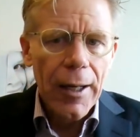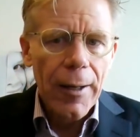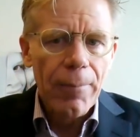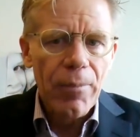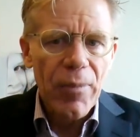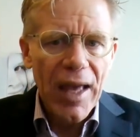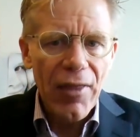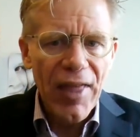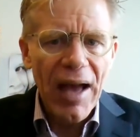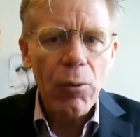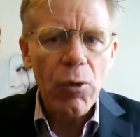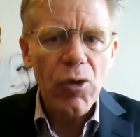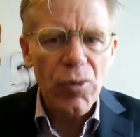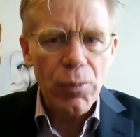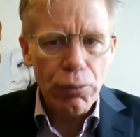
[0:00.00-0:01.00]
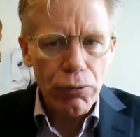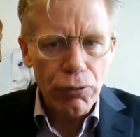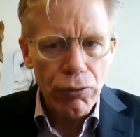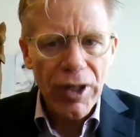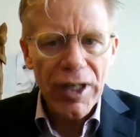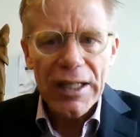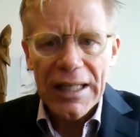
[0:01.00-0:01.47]
And that was
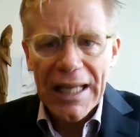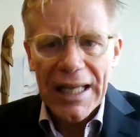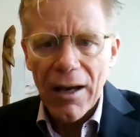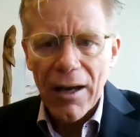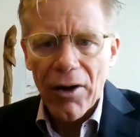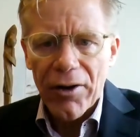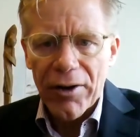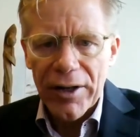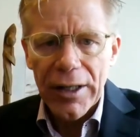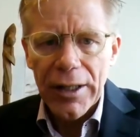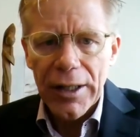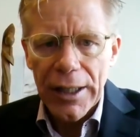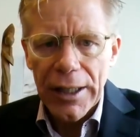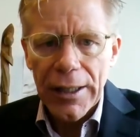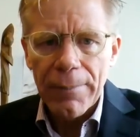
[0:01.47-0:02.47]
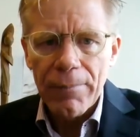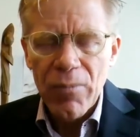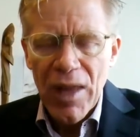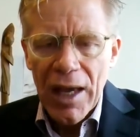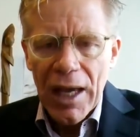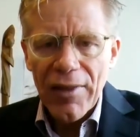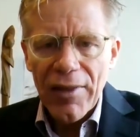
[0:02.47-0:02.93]
pretty chaotic. And
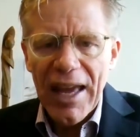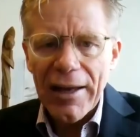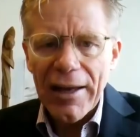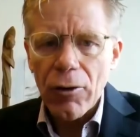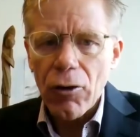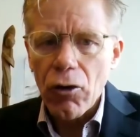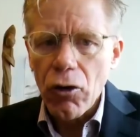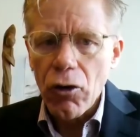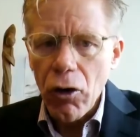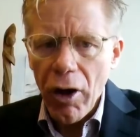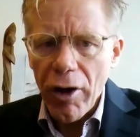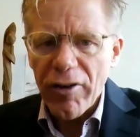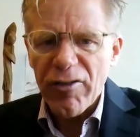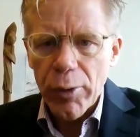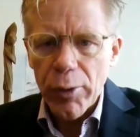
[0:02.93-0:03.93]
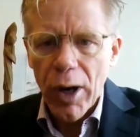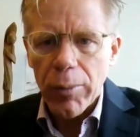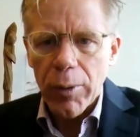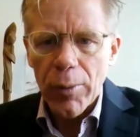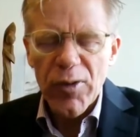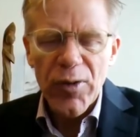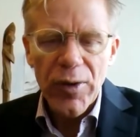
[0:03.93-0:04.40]
they had a lot of
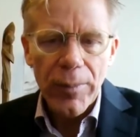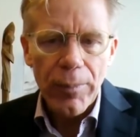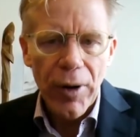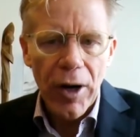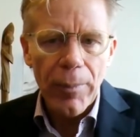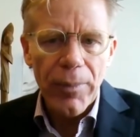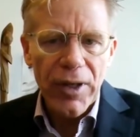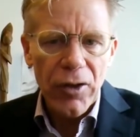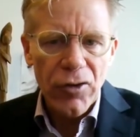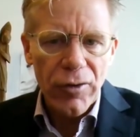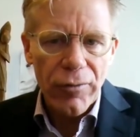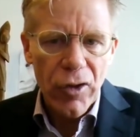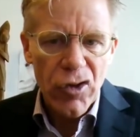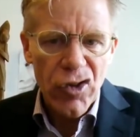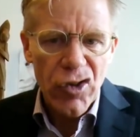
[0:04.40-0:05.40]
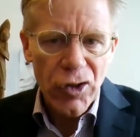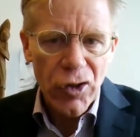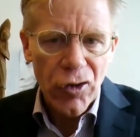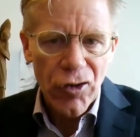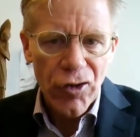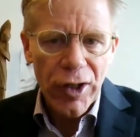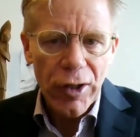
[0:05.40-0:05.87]
problems, in part because of
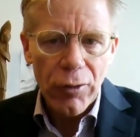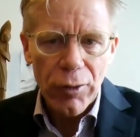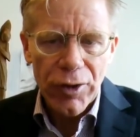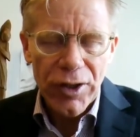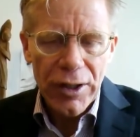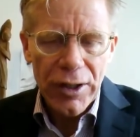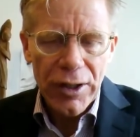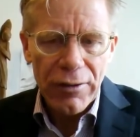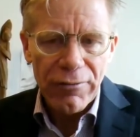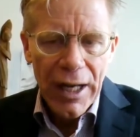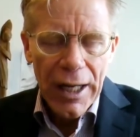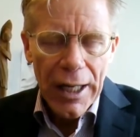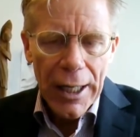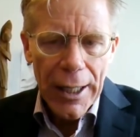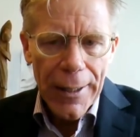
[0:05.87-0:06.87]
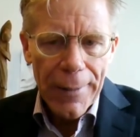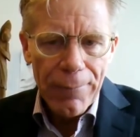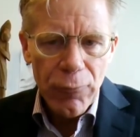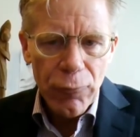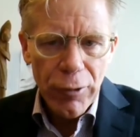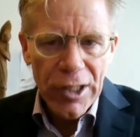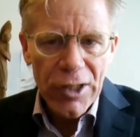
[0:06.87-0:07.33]
such a secretive
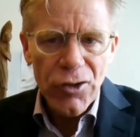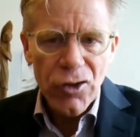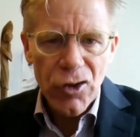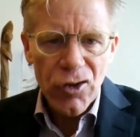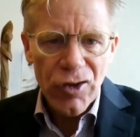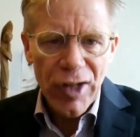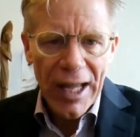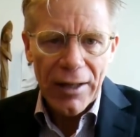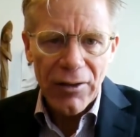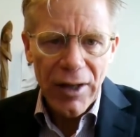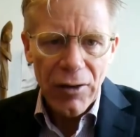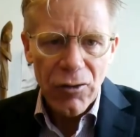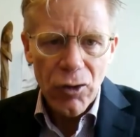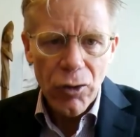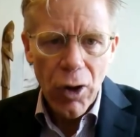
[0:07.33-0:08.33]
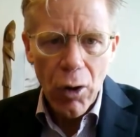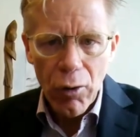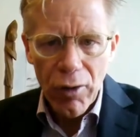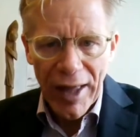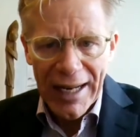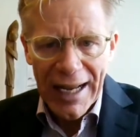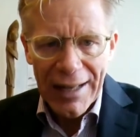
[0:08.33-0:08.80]
religious sect, as you
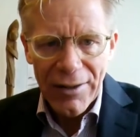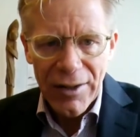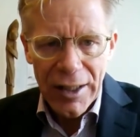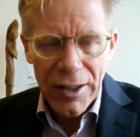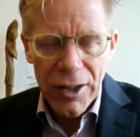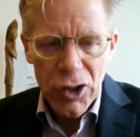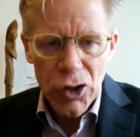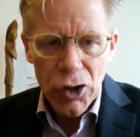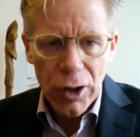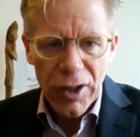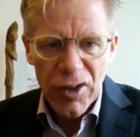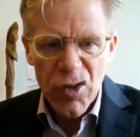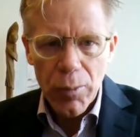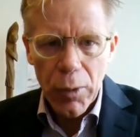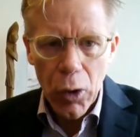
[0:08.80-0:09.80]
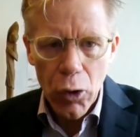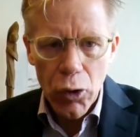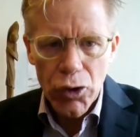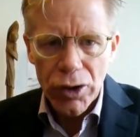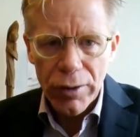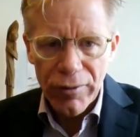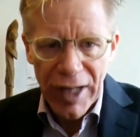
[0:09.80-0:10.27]
know, that had the initial
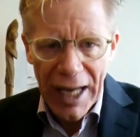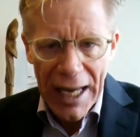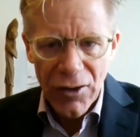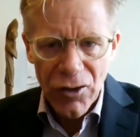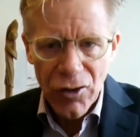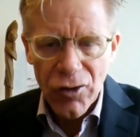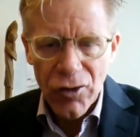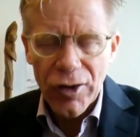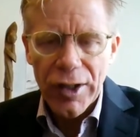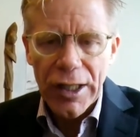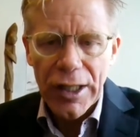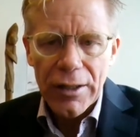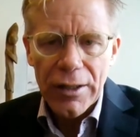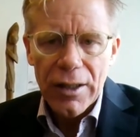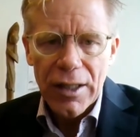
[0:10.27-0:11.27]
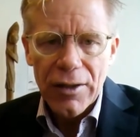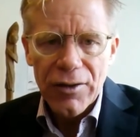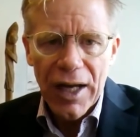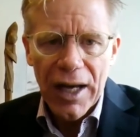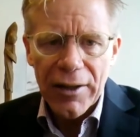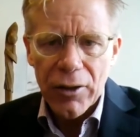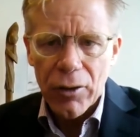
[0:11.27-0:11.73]
explosion of cases in
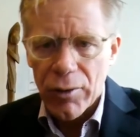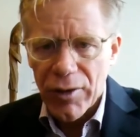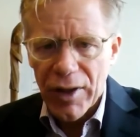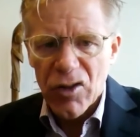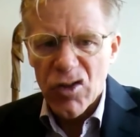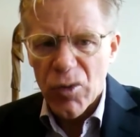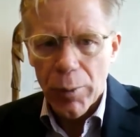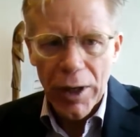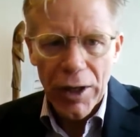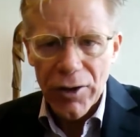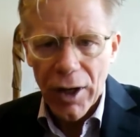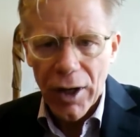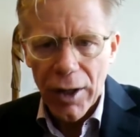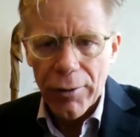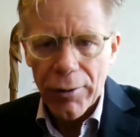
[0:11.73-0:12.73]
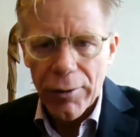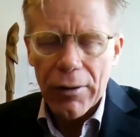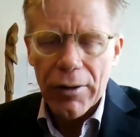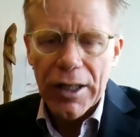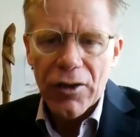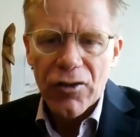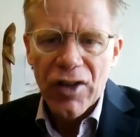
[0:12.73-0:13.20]
Daegu and then spread to other
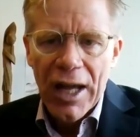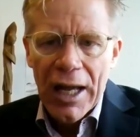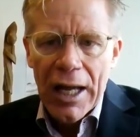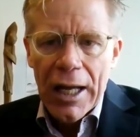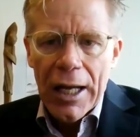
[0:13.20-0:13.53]
areas.